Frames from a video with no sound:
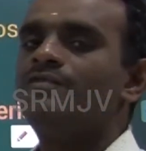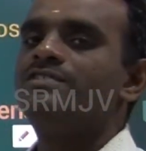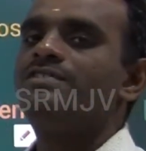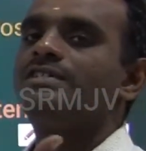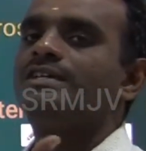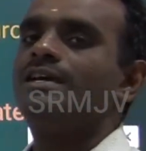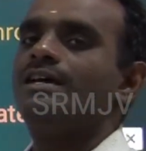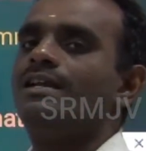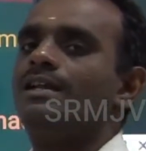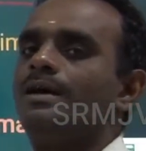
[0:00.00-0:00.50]

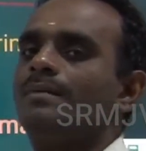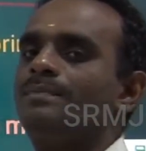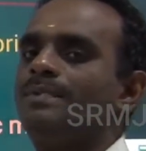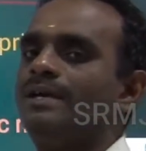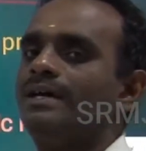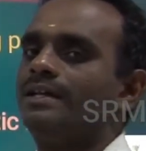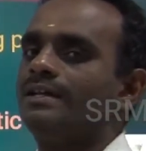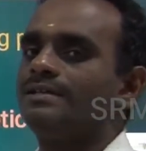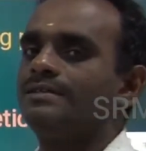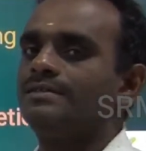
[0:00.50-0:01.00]
physical
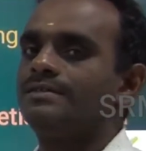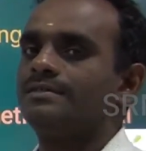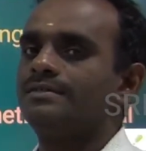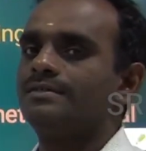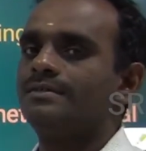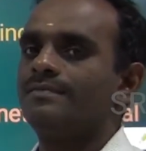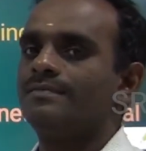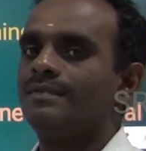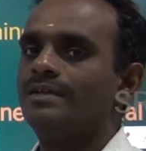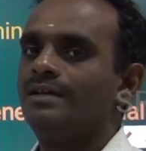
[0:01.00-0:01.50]
appearance
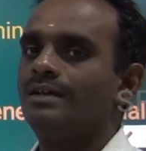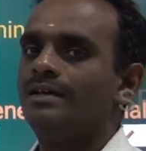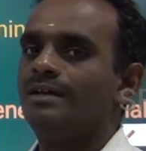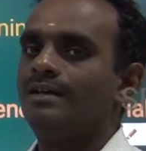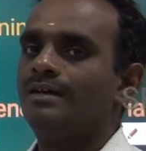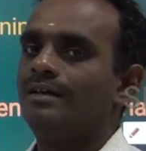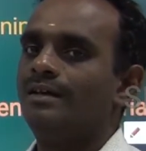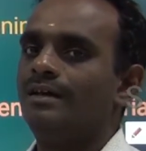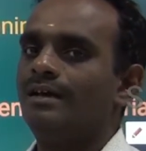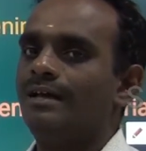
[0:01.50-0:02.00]

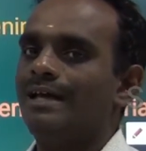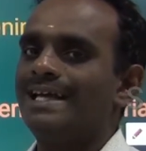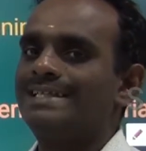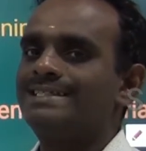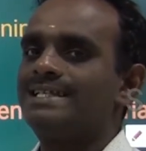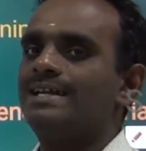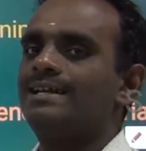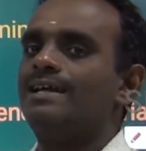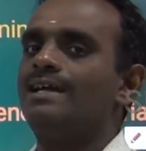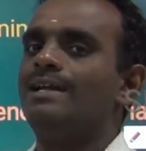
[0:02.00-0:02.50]

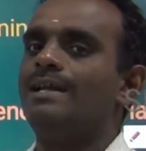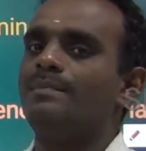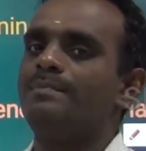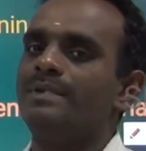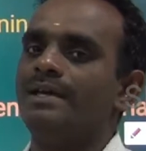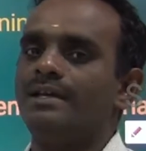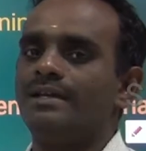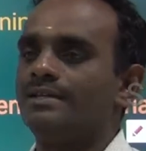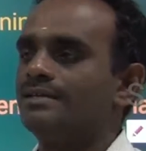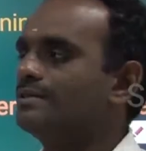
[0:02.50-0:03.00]
external
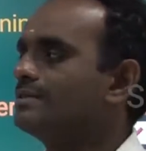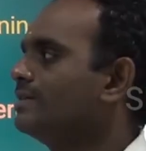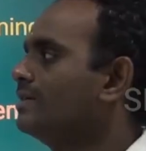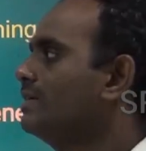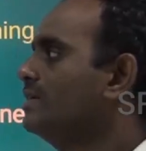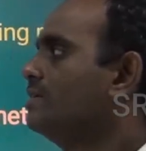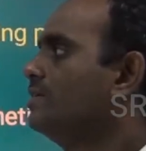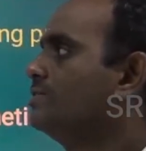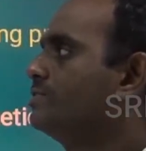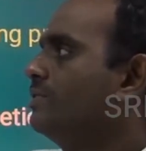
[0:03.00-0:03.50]
appearance
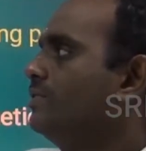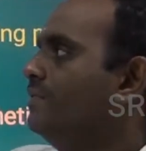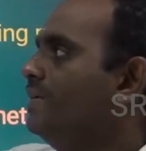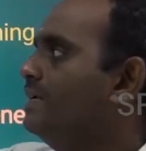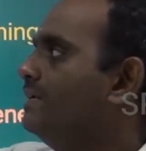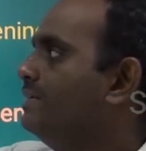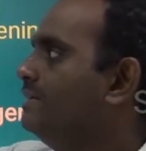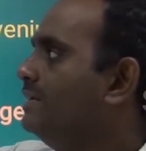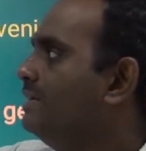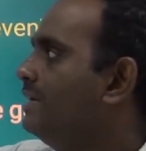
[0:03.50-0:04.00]
so
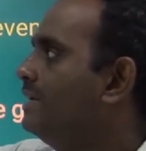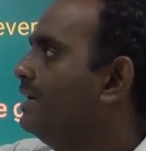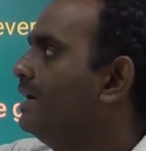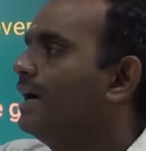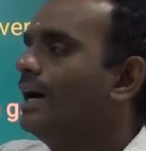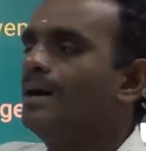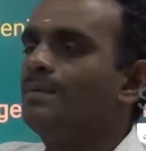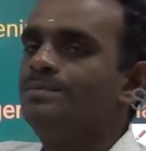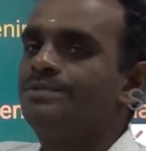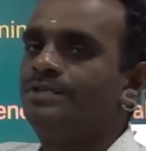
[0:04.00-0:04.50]
when he
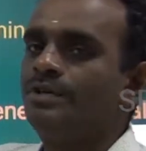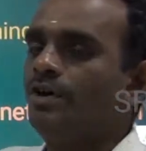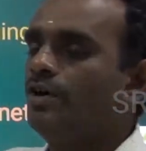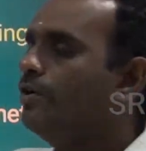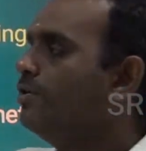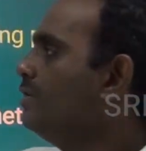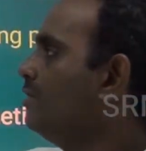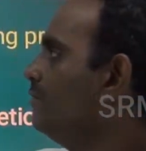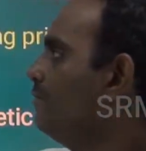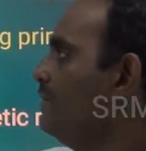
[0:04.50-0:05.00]

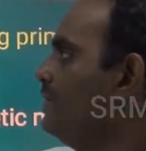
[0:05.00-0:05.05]
observed